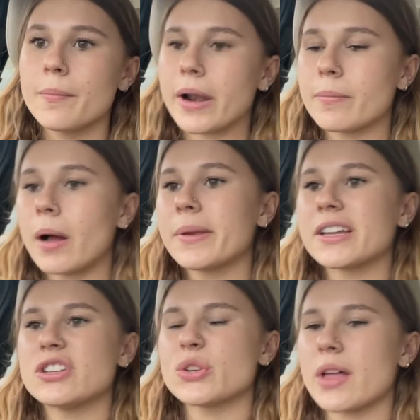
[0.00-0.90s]
But I'm probably
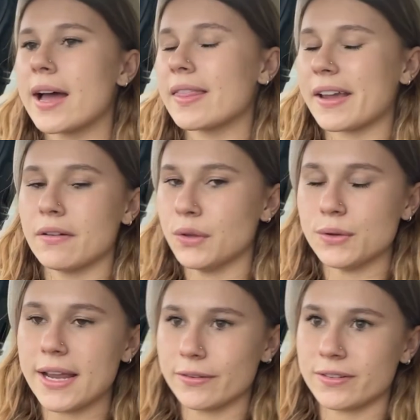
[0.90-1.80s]
going to do that in, like, a few
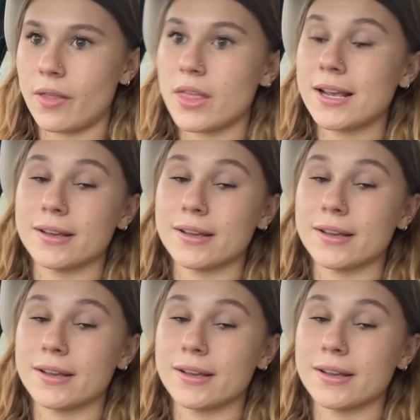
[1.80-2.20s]
days or something.